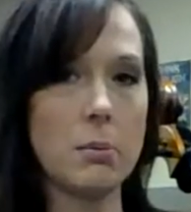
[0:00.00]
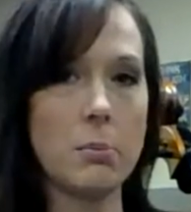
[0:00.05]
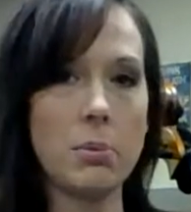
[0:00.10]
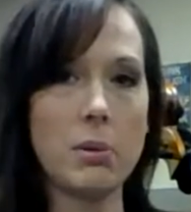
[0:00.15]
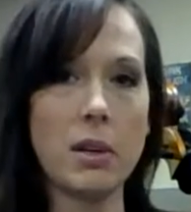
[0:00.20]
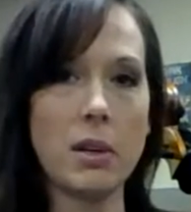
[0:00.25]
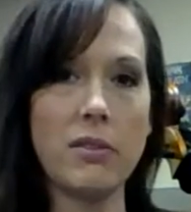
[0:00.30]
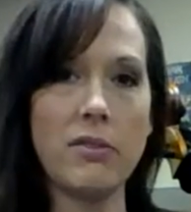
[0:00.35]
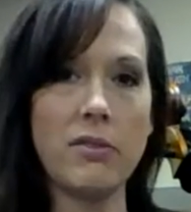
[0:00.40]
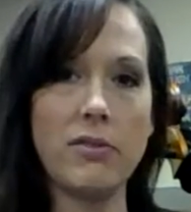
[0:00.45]
and
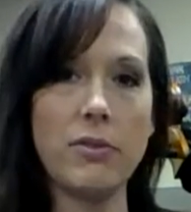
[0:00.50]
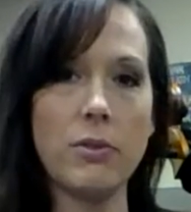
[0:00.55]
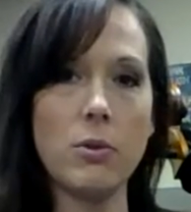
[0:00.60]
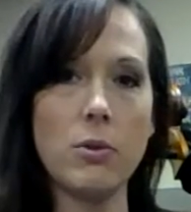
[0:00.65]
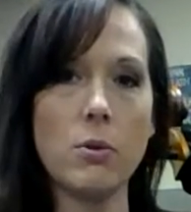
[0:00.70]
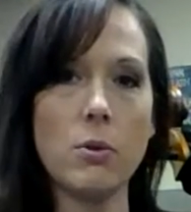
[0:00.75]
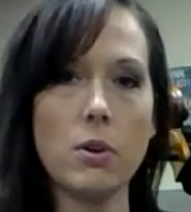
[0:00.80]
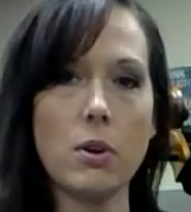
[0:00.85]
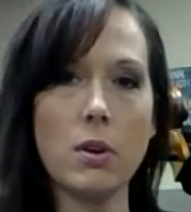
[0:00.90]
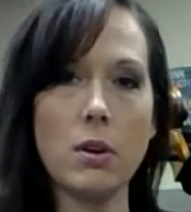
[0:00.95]
play
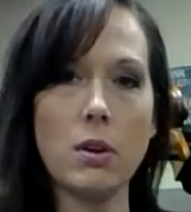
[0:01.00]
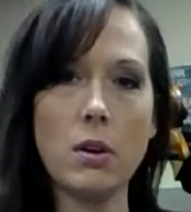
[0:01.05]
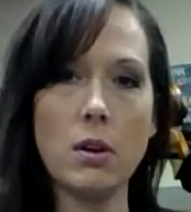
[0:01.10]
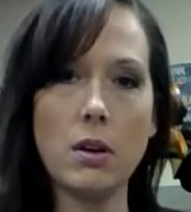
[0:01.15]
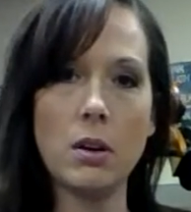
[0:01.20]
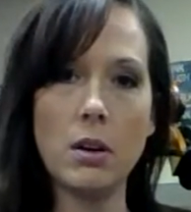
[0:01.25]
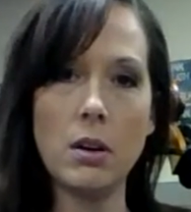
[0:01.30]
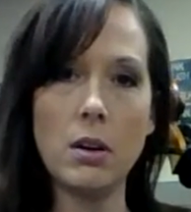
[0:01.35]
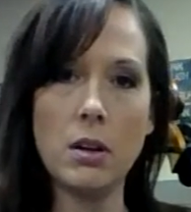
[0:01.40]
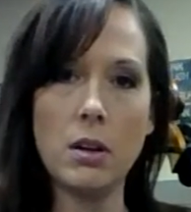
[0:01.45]
4,
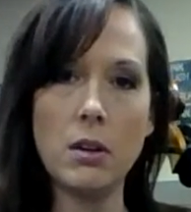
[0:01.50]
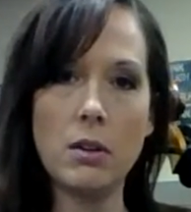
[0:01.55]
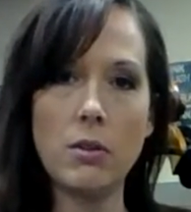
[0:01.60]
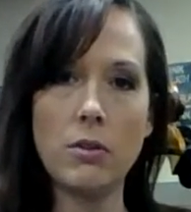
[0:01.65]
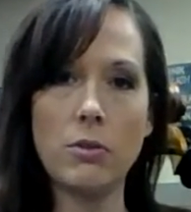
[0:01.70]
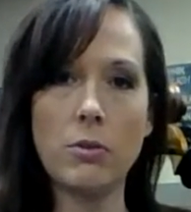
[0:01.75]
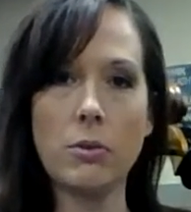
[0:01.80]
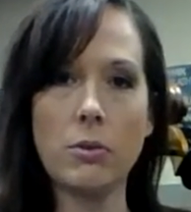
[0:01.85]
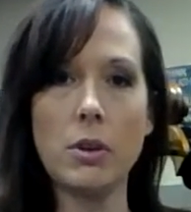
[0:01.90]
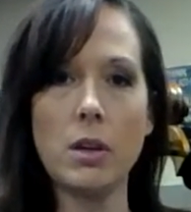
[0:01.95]

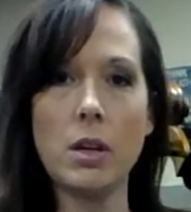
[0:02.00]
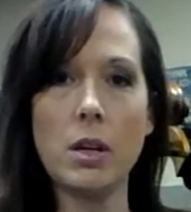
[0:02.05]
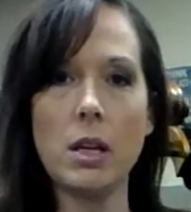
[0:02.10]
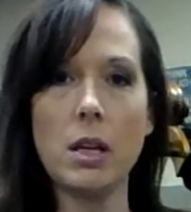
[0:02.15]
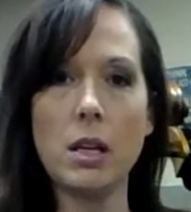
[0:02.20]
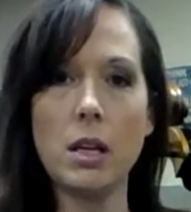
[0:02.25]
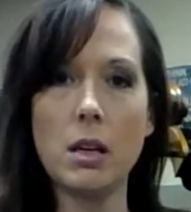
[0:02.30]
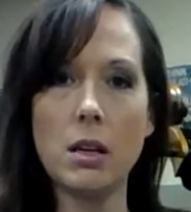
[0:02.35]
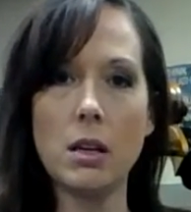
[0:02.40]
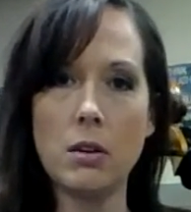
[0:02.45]

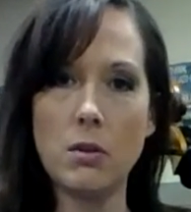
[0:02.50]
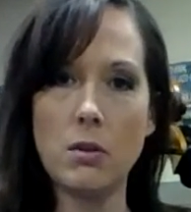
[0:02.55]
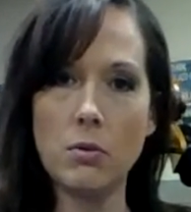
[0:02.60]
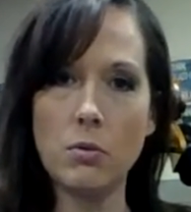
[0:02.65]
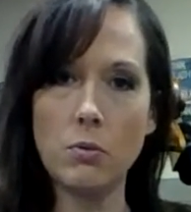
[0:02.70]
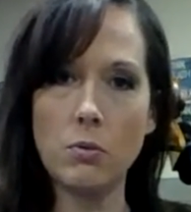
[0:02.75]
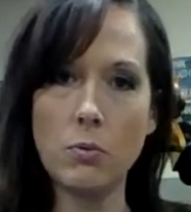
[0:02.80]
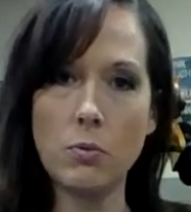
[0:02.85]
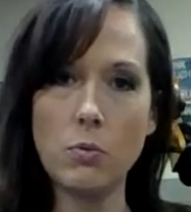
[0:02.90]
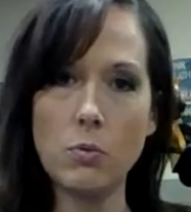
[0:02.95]
3,
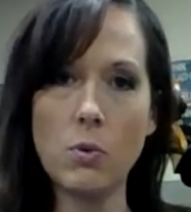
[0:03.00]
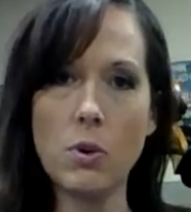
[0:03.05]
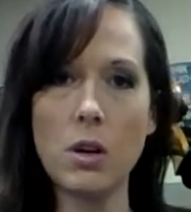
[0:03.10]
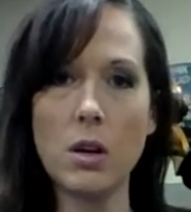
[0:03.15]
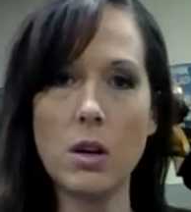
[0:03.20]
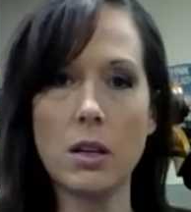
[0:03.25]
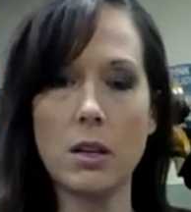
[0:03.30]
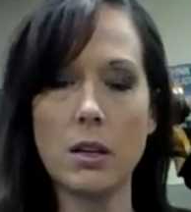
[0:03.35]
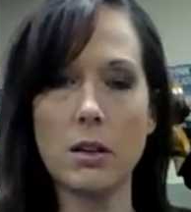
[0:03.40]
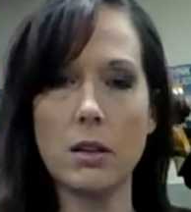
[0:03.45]

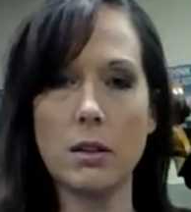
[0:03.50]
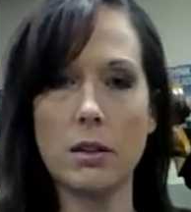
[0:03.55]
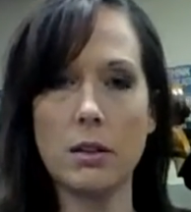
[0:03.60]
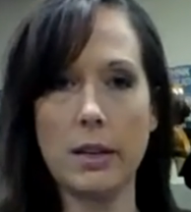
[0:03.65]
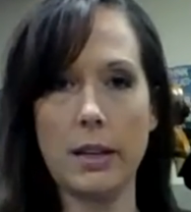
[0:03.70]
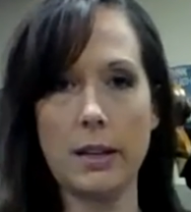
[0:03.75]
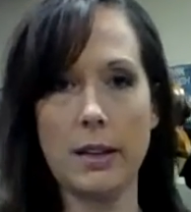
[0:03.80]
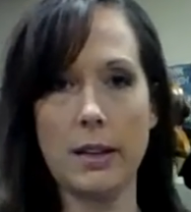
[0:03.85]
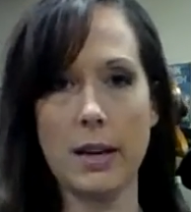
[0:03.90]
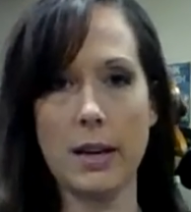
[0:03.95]
1,
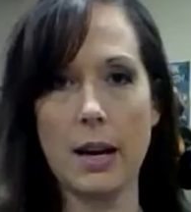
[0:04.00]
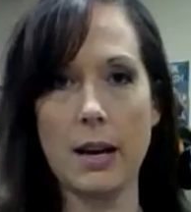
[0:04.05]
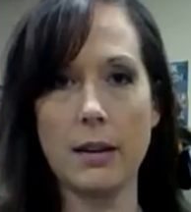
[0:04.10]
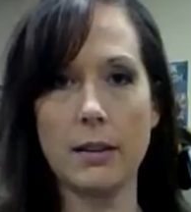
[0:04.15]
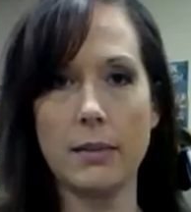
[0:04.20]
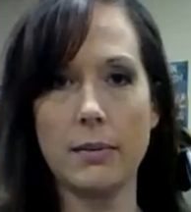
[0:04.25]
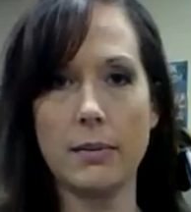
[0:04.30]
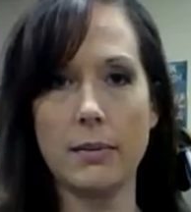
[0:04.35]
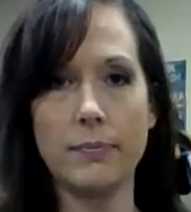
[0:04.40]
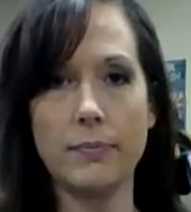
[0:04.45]
like
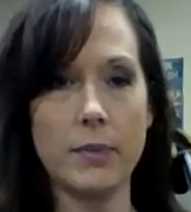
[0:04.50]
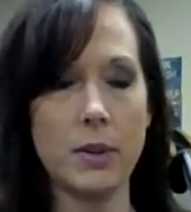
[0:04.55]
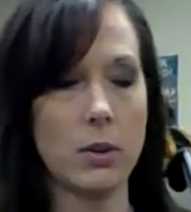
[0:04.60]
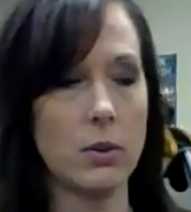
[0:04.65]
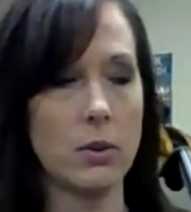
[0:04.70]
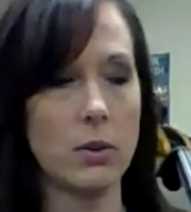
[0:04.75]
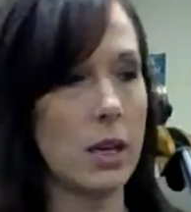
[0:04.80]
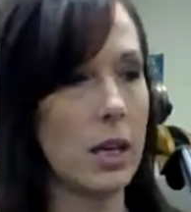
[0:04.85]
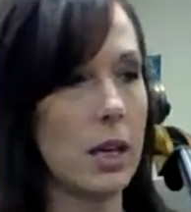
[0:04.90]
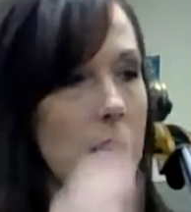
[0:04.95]
that.
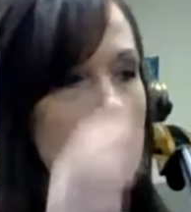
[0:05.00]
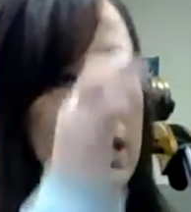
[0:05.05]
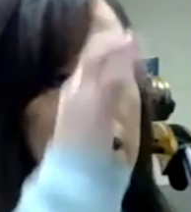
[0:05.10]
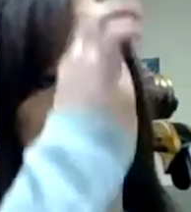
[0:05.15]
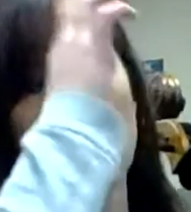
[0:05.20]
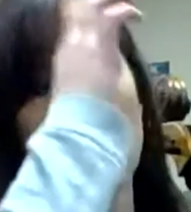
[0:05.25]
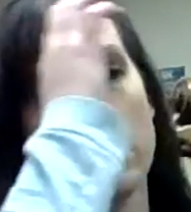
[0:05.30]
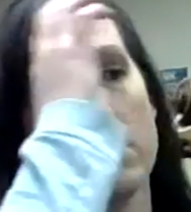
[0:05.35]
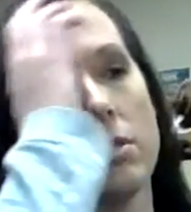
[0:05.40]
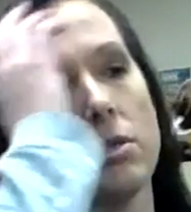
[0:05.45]
Okay,
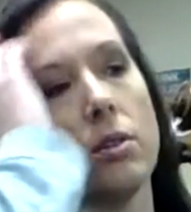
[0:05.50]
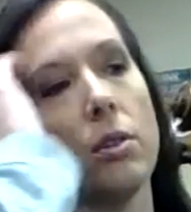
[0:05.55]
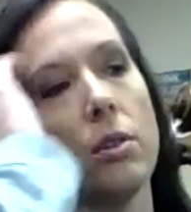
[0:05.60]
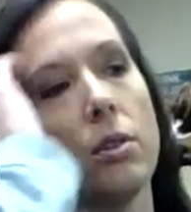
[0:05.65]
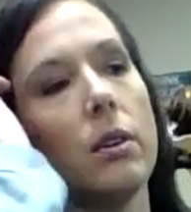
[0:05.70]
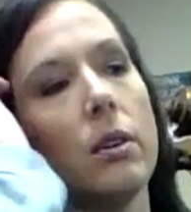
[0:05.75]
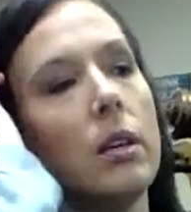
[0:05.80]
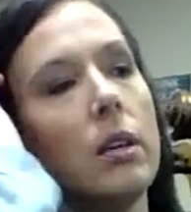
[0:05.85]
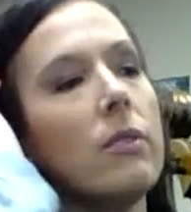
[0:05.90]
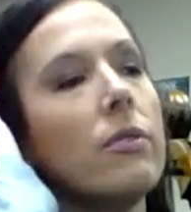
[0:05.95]

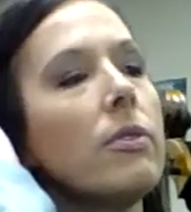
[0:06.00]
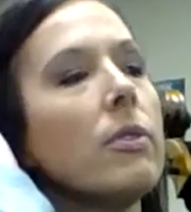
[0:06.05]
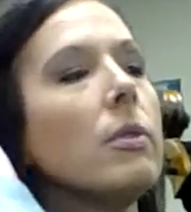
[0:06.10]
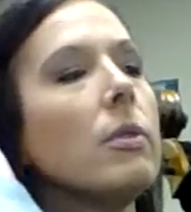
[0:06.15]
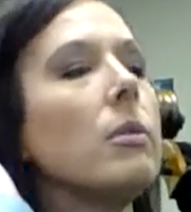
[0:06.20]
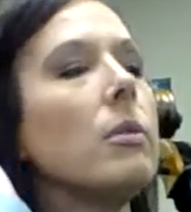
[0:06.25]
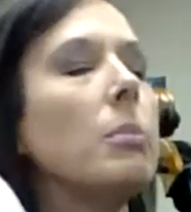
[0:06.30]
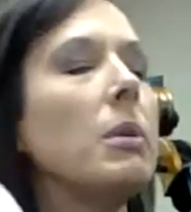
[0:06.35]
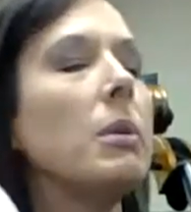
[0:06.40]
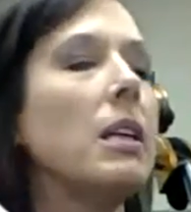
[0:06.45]
starting
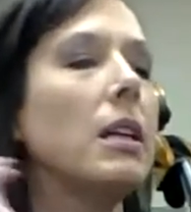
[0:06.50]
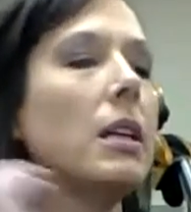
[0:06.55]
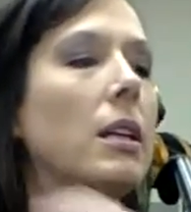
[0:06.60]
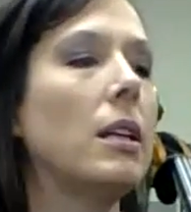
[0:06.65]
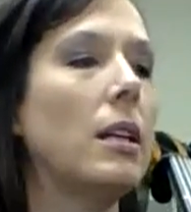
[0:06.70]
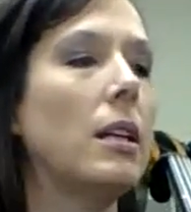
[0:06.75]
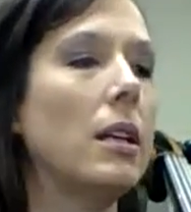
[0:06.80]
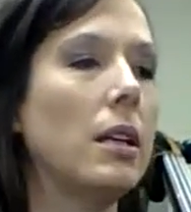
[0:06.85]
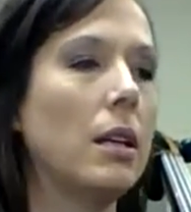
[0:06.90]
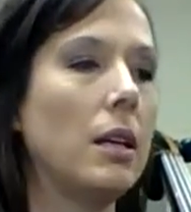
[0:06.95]
from the
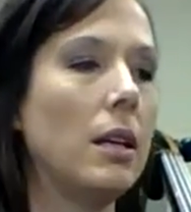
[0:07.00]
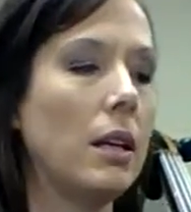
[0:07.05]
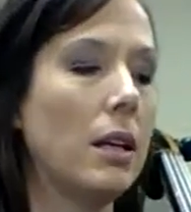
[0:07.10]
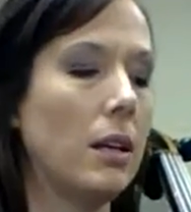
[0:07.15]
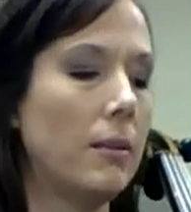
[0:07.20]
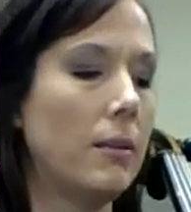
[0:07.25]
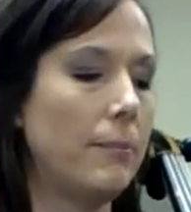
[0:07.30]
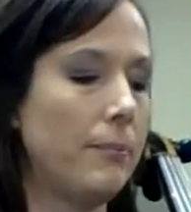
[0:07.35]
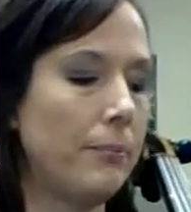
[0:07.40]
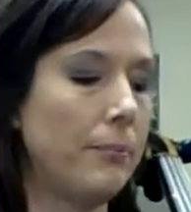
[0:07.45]
beginning
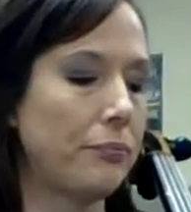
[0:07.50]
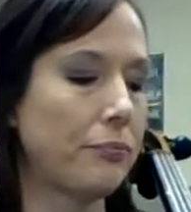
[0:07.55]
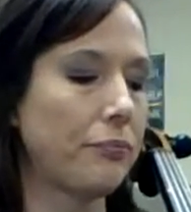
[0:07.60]
again.